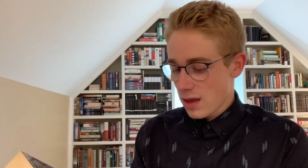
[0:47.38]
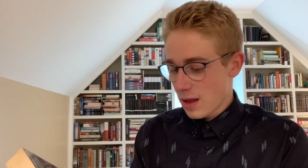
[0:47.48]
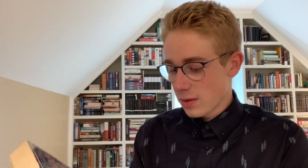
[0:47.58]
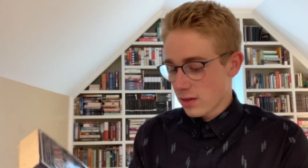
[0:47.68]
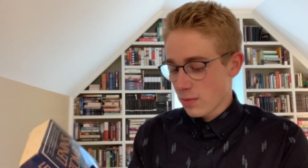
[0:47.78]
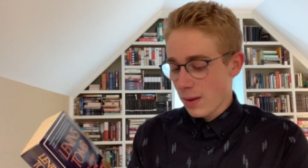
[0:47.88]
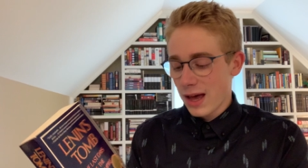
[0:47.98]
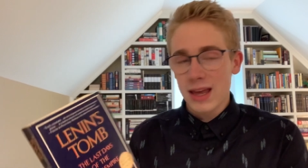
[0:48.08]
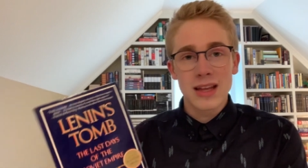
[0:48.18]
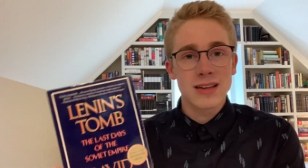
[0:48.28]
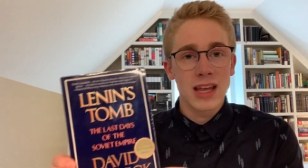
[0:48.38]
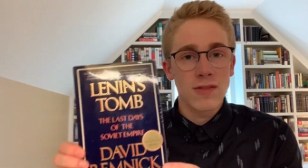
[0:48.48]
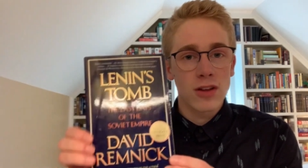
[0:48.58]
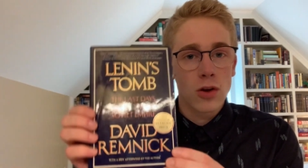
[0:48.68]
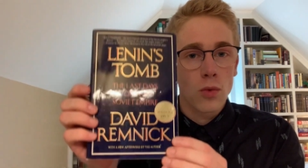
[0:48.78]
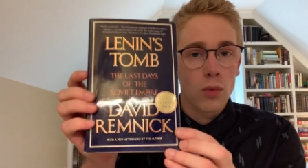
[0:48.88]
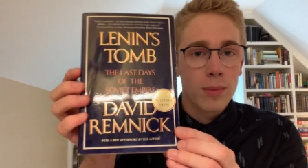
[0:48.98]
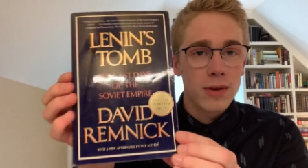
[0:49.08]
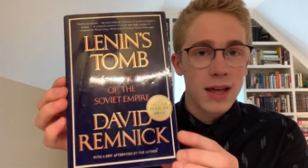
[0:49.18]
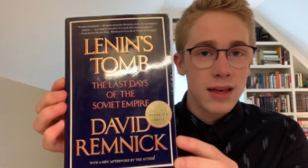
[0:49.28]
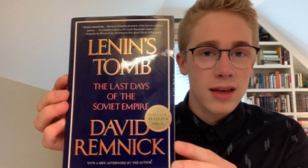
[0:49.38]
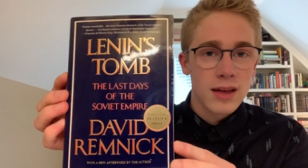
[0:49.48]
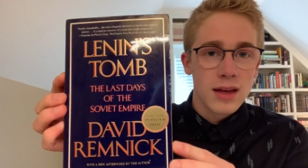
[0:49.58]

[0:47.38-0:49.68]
and this is by David Remnick.